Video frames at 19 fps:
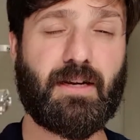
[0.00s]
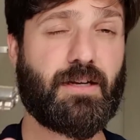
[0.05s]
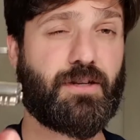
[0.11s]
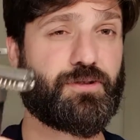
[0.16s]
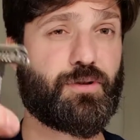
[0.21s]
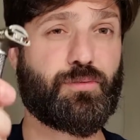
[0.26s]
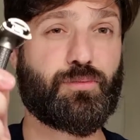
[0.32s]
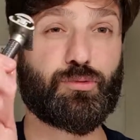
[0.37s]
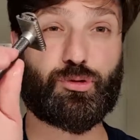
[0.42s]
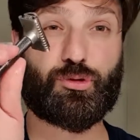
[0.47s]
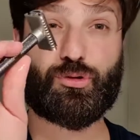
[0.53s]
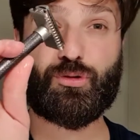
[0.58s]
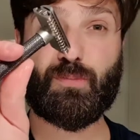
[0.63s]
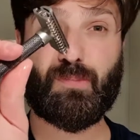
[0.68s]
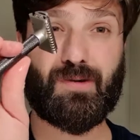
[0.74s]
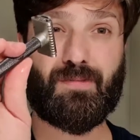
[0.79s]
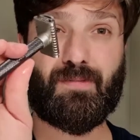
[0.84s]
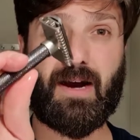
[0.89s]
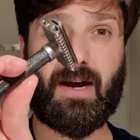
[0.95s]
So
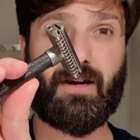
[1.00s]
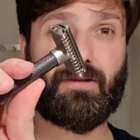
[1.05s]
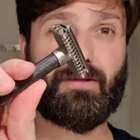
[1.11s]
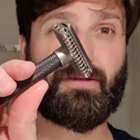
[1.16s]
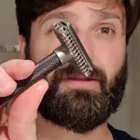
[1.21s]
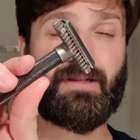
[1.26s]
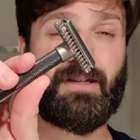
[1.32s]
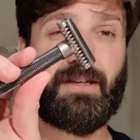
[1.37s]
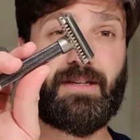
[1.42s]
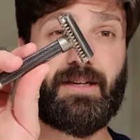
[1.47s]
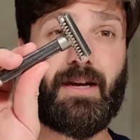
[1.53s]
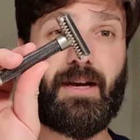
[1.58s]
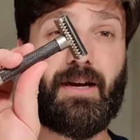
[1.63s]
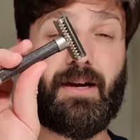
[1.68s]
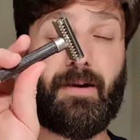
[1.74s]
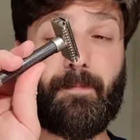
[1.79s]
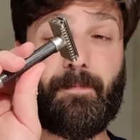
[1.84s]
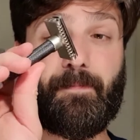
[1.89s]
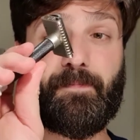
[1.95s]
super mild,
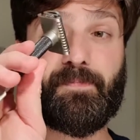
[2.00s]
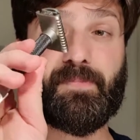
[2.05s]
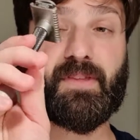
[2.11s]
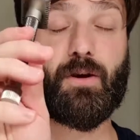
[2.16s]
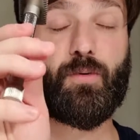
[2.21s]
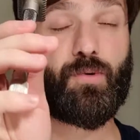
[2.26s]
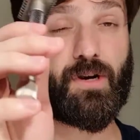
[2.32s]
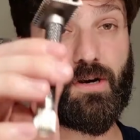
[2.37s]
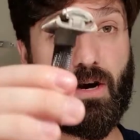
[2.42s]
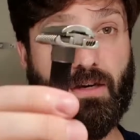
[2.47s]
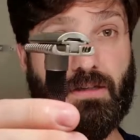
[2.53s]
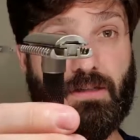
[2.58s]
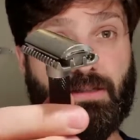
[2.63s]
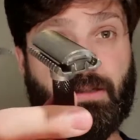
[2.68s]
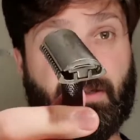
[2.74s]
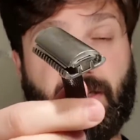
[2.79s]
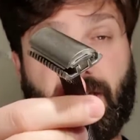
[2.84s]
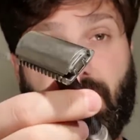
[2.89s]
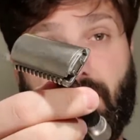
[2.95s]

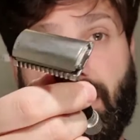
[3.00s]
regardless